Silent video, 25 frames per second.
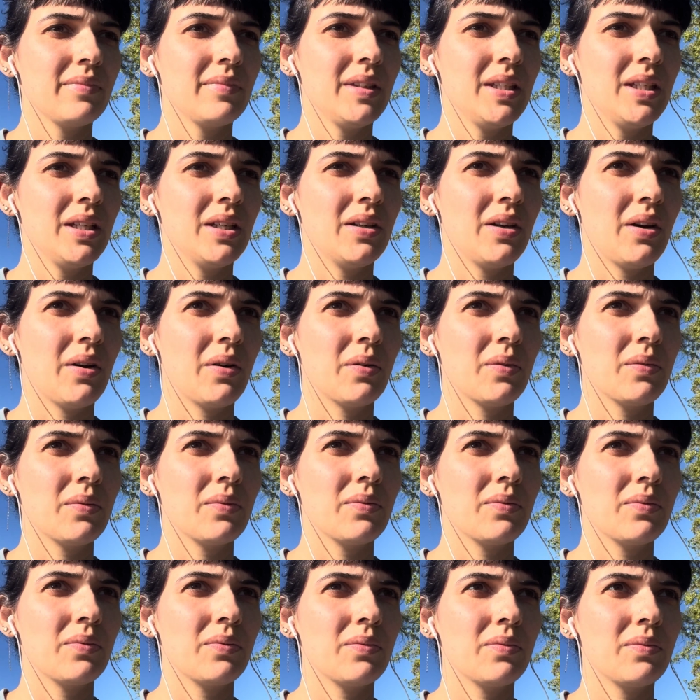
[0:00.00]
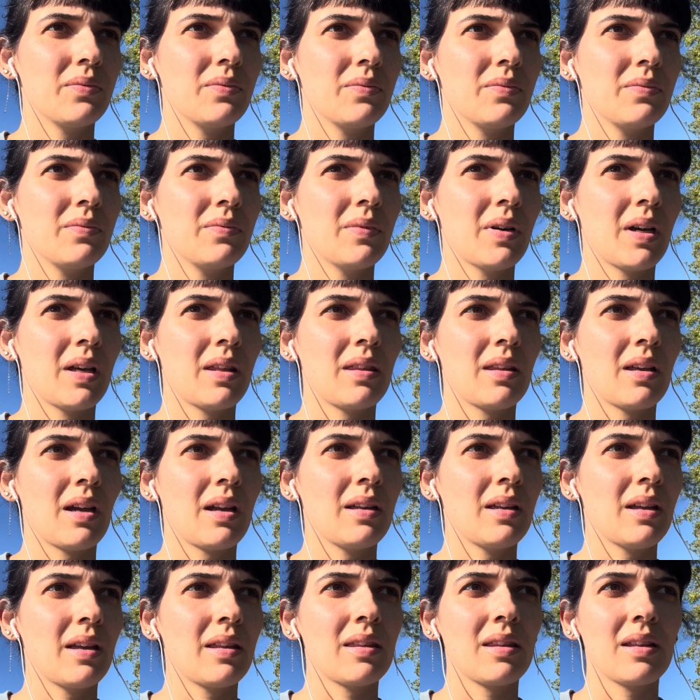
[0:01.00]
you know,
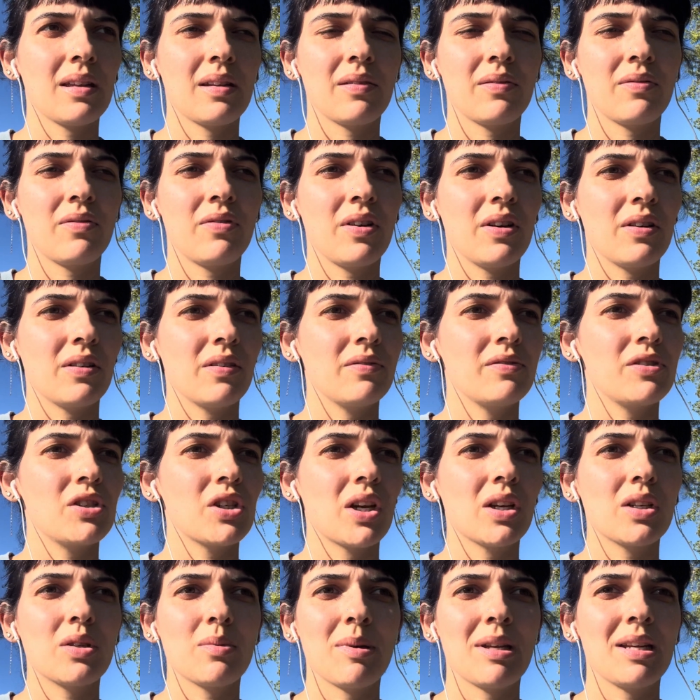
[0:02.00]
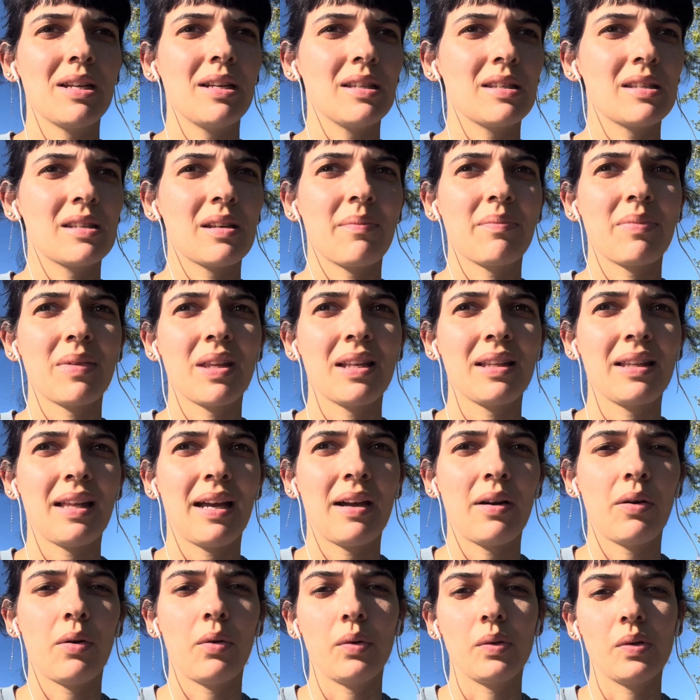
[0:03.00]
I think fear of judgment is something
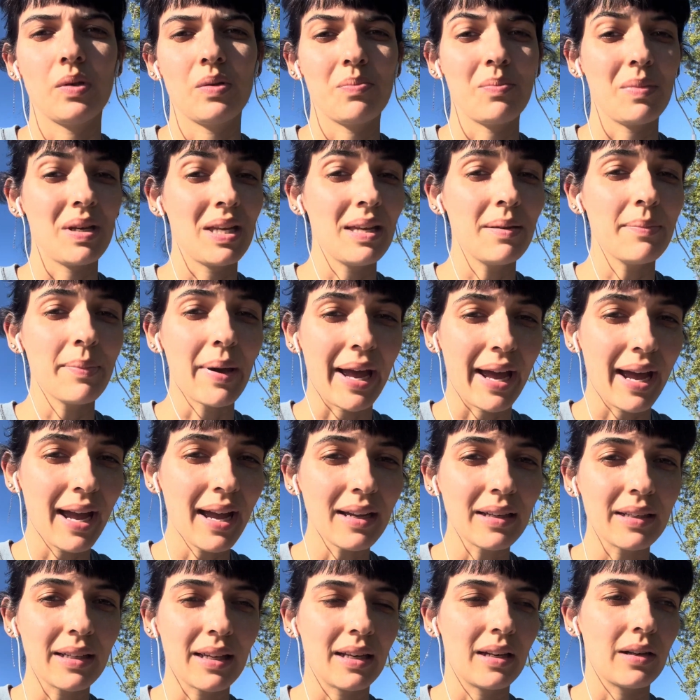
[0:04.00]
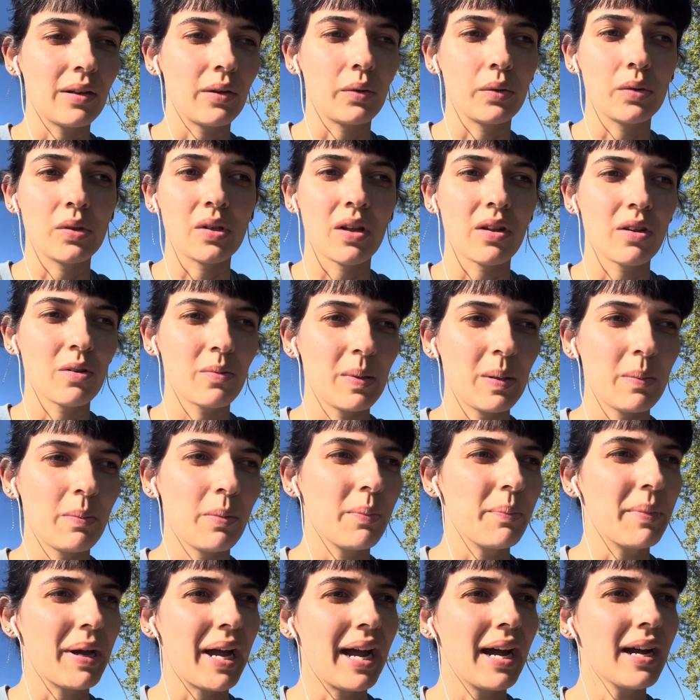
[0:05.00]
that holds me back and it holds other
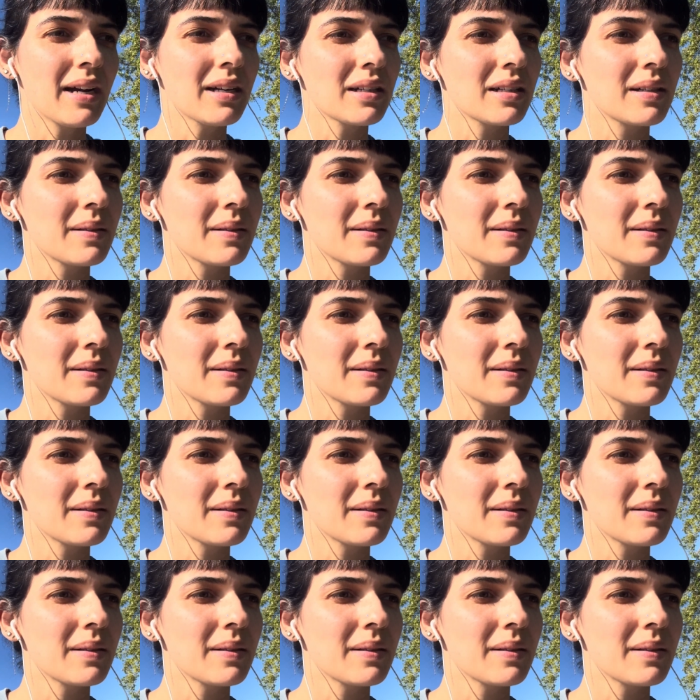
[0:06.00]
people back.